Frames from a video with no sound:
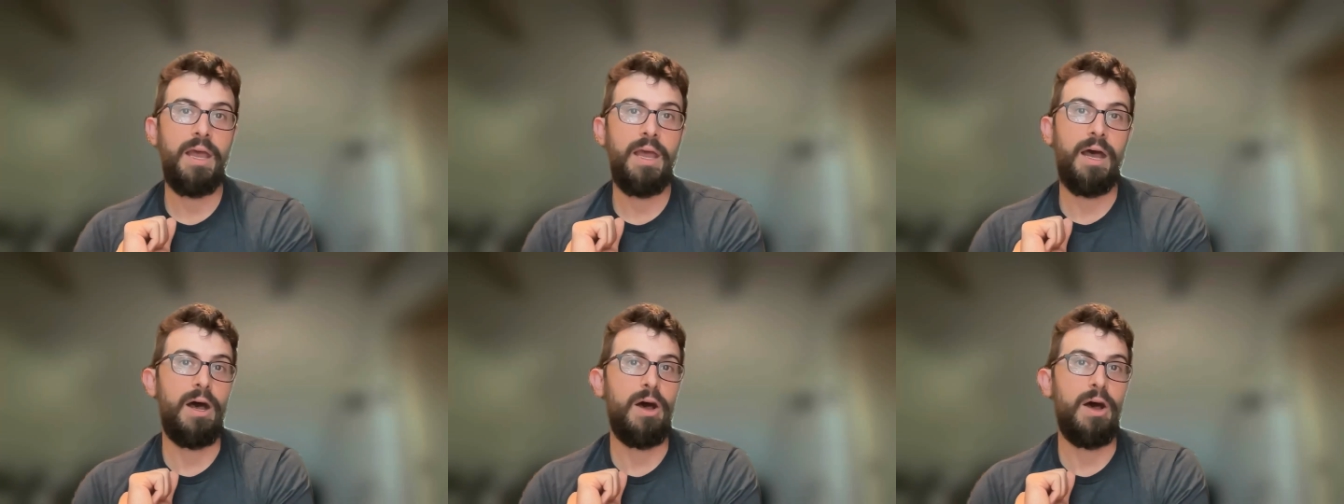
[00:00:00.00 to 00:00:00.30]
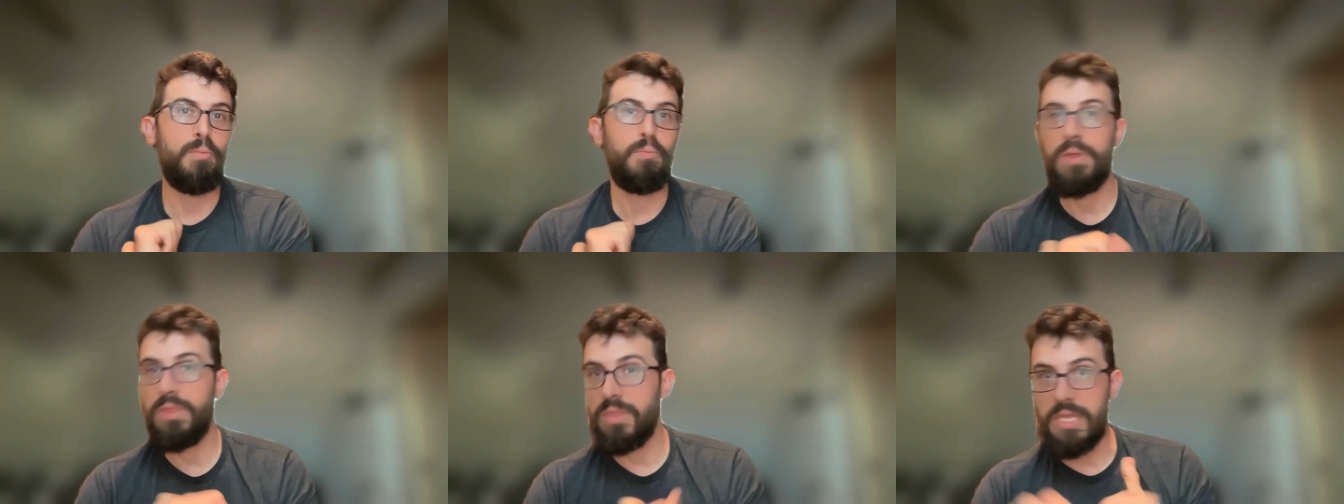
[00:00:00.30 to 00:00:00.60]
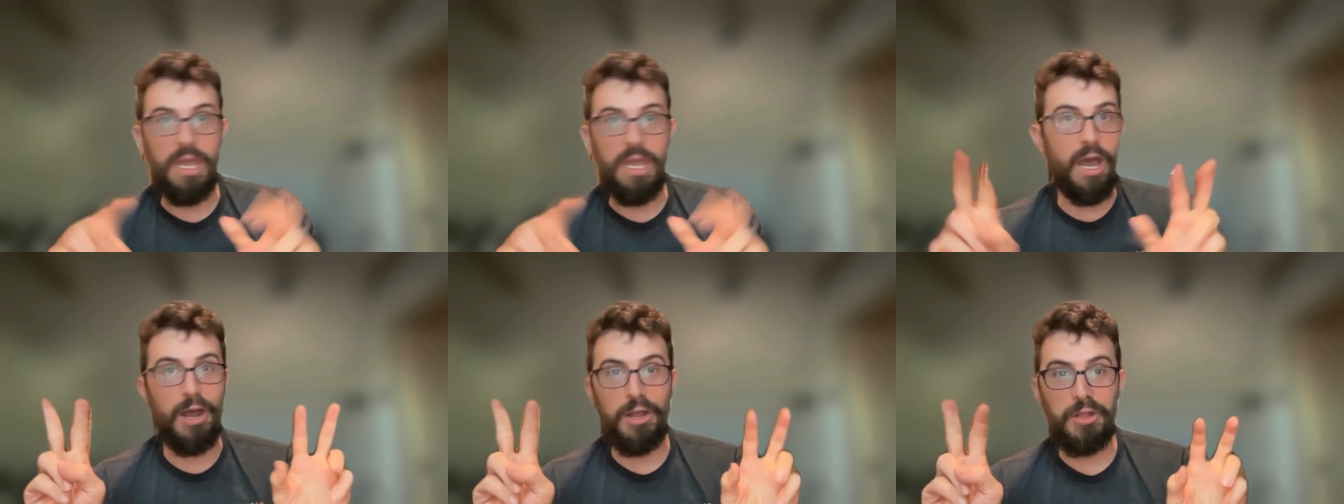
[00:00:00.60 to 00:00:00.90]
um,
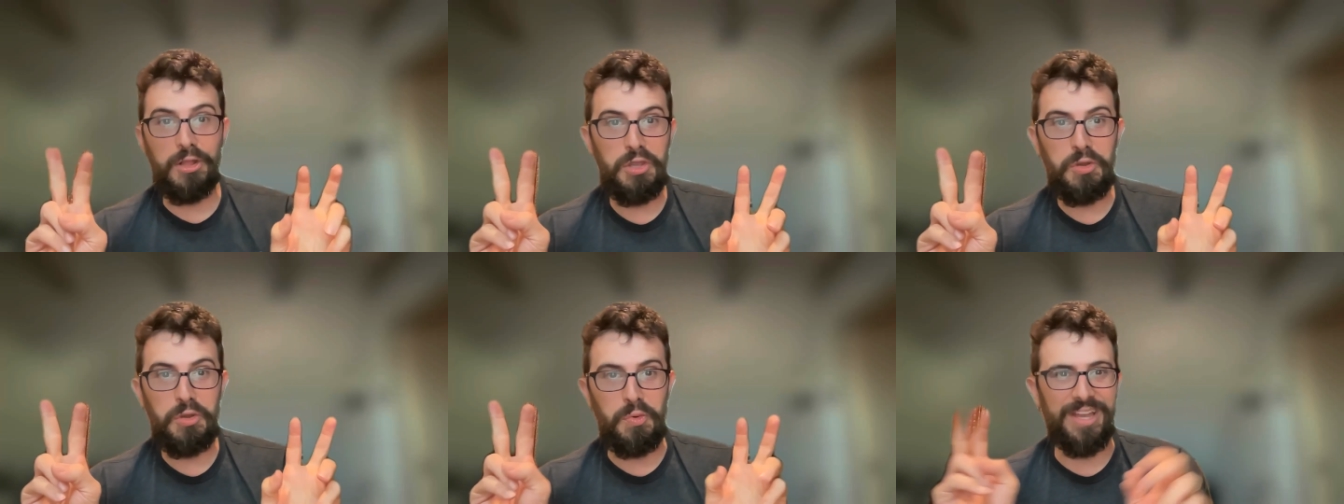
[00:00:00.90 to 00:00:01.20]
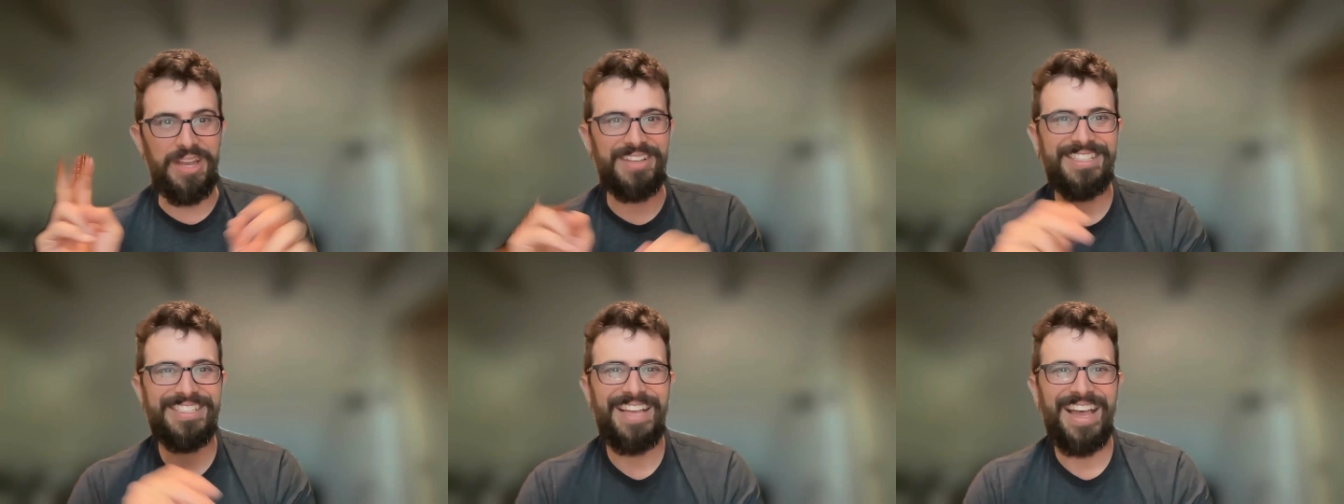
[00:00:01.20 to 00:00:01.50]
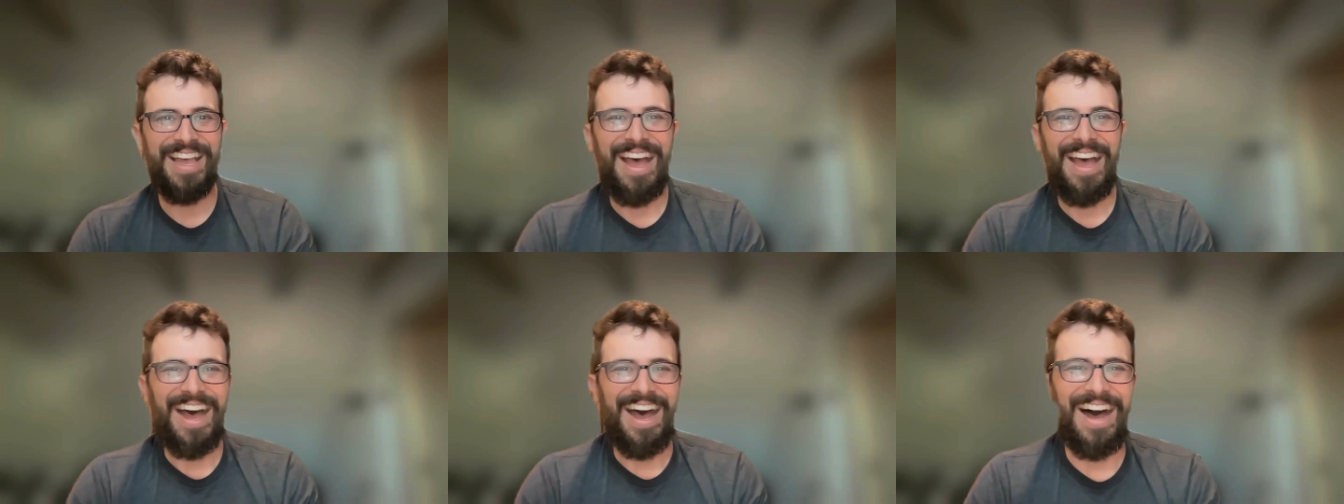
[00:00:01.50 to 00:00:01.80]
the ugly quiz,
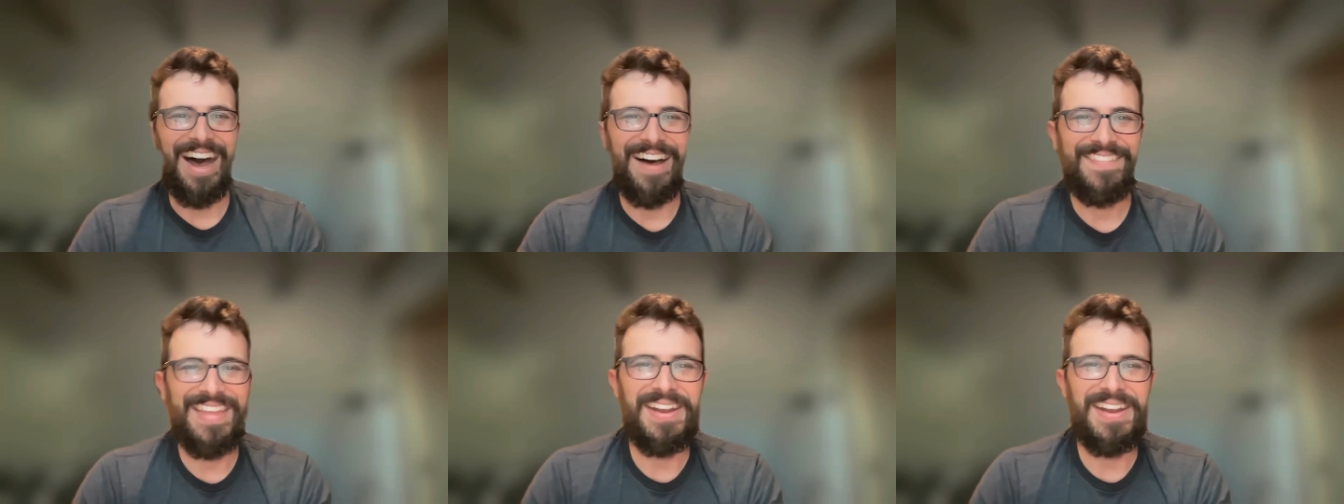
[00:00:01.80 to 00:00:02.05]
Uh,